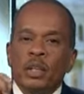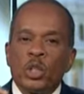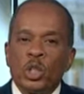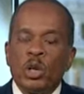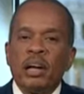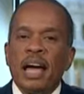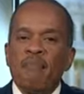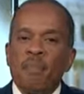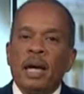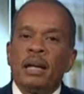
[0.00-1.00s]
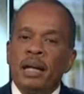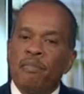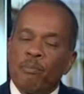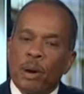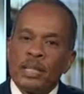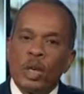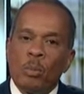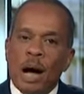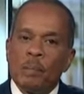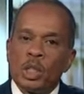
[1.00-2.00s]
there should have been, if President
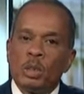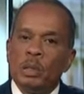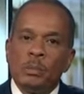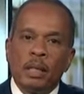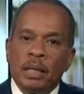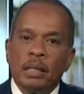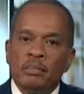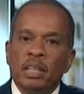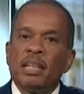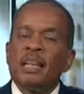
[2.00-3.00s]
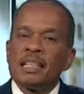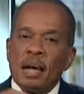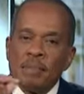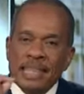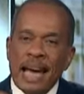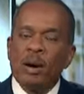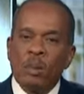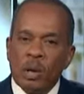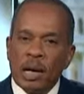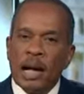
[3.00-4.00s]
Obama is to be believed, some
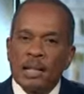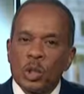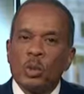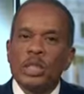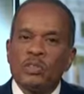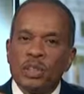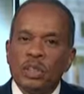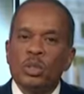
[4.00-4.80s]
terrible consequence for